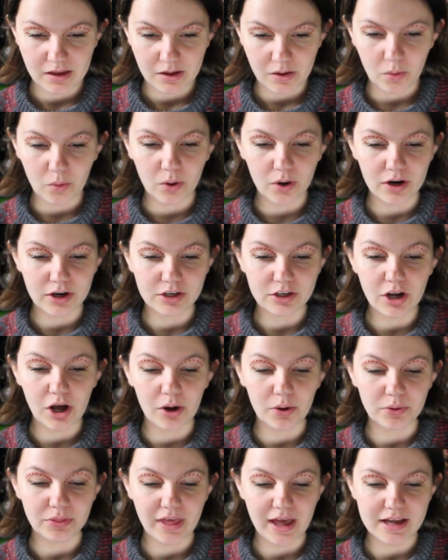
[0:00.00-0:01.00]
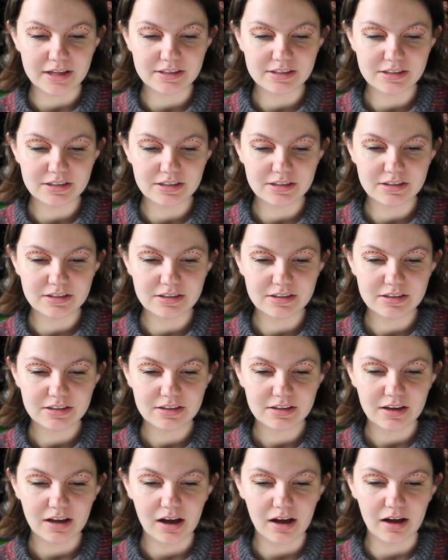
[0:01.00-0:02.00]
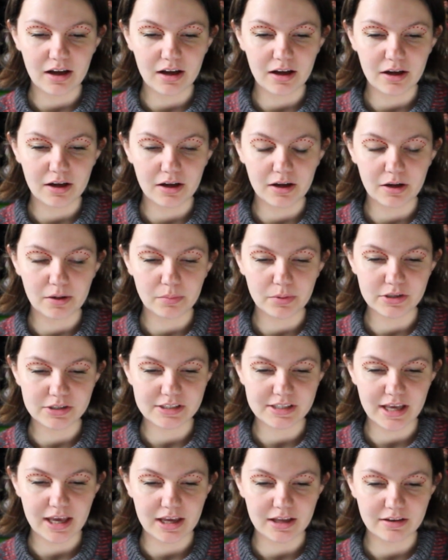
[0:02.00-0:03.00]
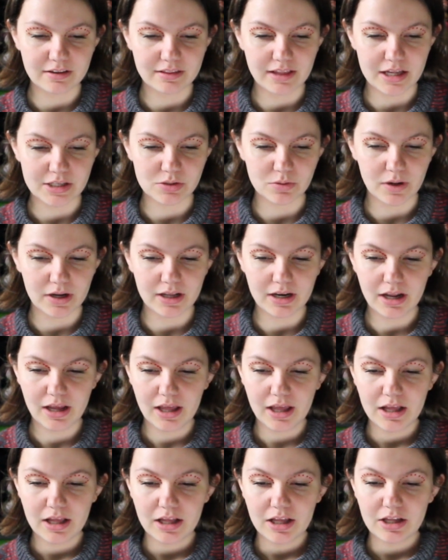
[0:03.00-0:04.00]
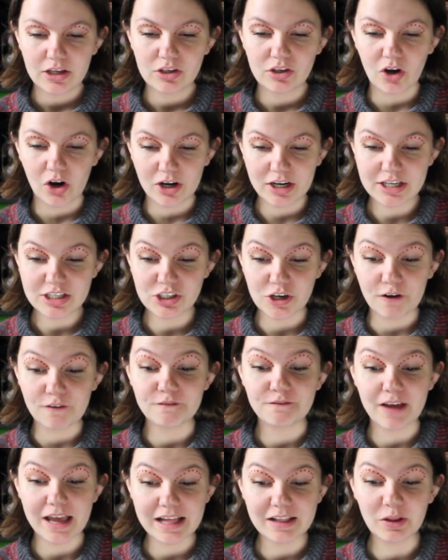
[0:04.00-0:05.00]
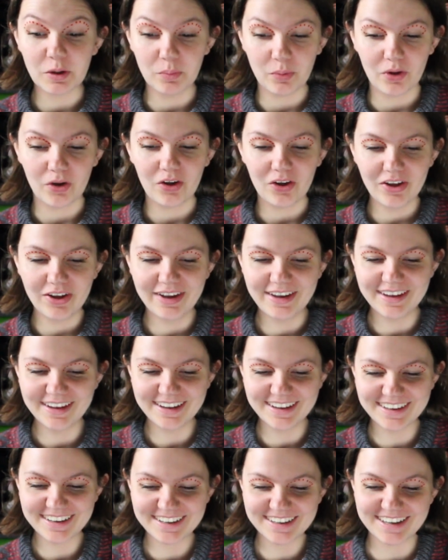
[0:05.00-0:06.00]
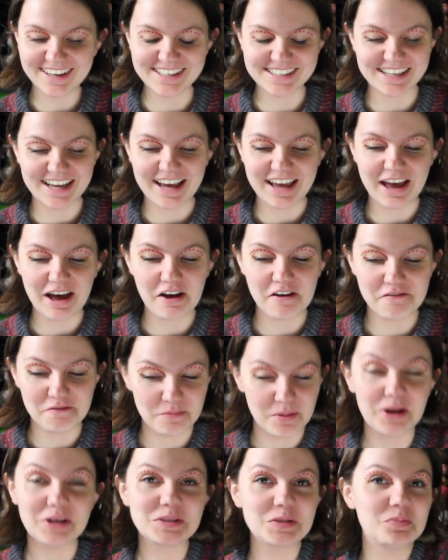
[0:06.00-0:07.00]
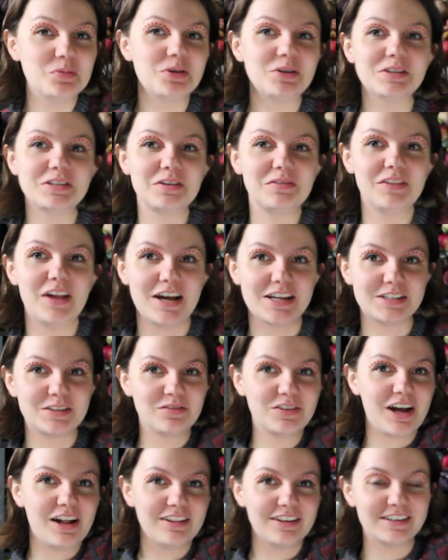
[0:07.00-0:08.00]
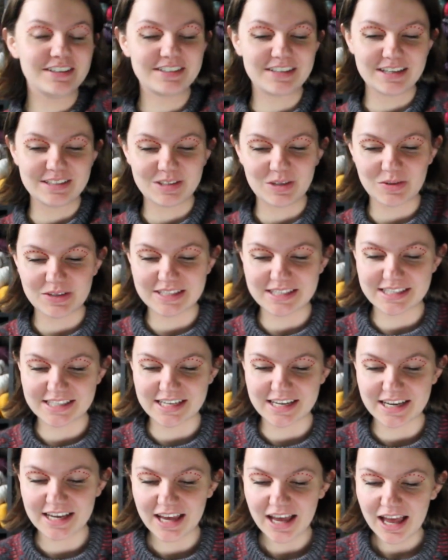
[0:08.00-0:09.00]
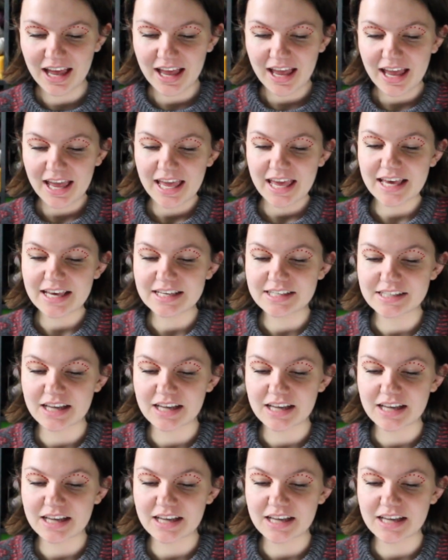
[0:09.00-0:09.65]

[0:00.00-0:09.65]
Or, no, that's per skein. That's right. Yardage available, because I have multiples of lots of colors, as you can see, is